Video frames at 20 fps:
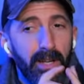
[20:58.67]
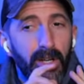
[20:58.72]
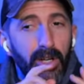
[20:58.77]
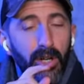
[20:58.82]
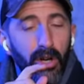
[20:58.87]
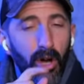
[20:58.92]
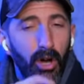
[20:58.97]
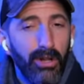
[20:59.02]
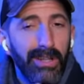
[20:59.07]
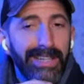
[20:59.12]

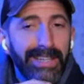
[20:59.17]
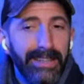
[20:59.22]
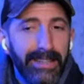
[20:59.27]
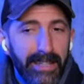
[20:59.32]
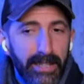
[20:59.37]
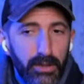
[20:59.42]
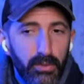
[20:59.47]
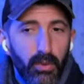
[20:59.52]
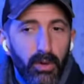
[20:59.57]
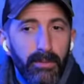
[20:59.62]
calling
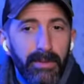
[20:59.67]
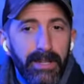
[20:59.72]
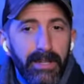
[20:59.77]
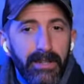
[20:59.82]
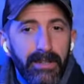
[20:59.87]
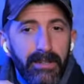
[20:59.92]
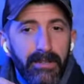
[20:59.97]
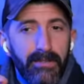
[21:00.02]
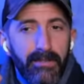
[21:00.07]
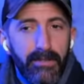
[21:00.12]
this
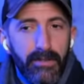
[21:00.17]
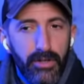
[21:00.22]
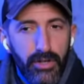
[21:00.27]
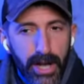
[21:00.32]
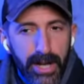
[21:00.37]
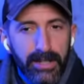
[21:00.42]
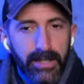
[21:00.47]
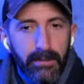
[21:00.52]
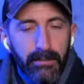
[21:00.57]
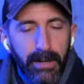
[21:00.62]
woman
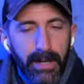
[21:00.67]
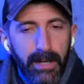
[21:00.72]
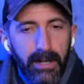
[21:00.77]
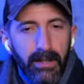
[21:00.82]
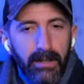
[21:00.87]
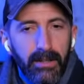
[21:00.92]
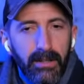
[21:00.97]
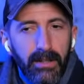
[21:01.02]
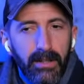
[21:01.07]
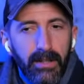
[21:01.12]

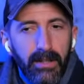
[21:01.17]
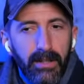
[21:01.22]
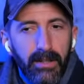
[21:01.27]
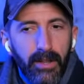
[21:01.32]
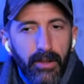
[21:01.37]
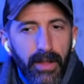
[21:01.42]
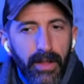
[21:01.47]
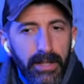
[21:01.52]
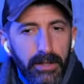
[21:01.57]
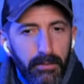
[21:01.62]
Jezebel,
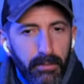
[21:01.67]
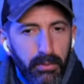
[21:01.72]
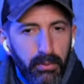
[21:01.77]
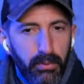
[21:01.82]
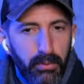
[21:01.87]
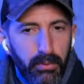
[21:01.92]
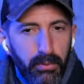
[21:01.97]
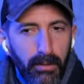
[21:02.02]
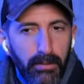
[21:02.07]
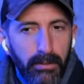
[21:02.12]
though that's
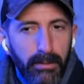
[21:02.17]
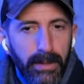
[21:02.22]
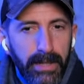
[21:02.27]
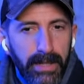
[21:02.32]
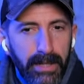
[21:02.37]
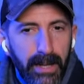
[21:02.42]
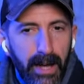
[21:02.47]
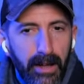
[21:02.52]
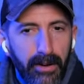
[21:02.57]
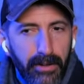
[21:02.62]

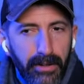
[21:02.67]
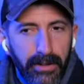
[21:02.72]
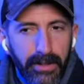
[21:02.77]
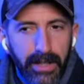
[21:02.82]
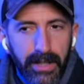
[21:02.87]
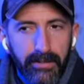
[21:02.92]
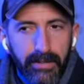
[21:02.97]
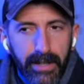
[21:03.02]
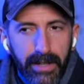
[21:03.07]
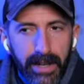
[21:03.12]
probably not her
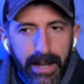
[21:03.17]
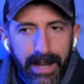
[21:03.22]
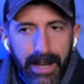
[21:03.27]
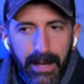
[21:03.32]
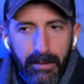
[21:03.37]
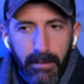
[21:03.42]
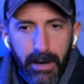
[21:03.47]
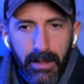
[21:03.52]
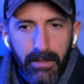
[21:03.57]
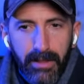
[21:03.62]
given
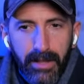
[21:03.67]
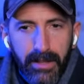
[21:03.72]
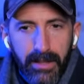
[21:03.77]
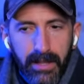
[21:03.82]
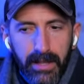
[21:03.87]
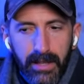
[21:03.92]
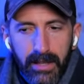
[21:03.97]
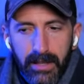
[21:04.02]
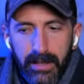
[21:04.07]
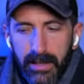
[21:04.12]
name. And I think
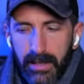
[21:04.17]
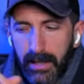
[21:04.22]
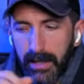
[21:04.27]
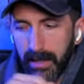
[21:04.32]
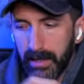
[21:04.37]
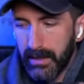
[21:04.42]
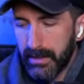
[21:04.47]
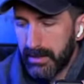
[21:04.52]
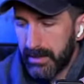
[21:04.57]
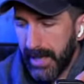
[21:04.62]

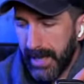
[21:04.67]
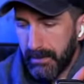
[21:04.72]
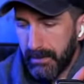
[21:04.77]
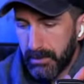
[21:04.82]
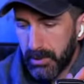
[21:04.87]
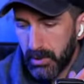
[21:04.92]
the Sam